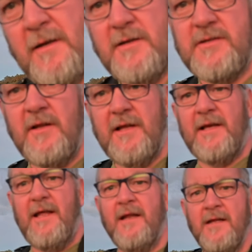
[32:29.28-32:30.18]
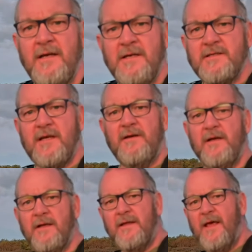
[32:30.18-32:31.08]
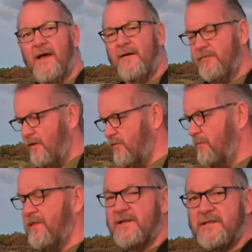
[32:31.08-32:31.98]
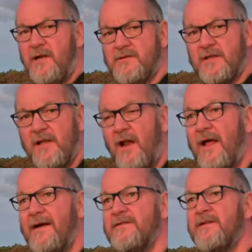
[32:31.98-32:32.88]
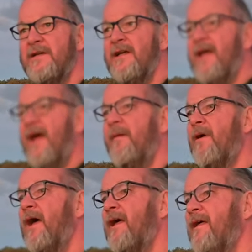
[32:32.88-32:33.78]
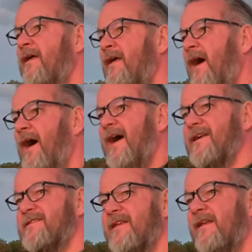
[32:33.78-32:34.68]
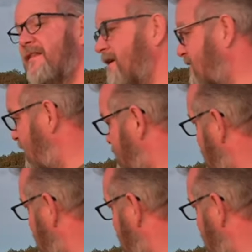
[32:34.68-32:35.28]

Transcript: and I'll start that again. So yeah, I've not been this close to the lighthouse as this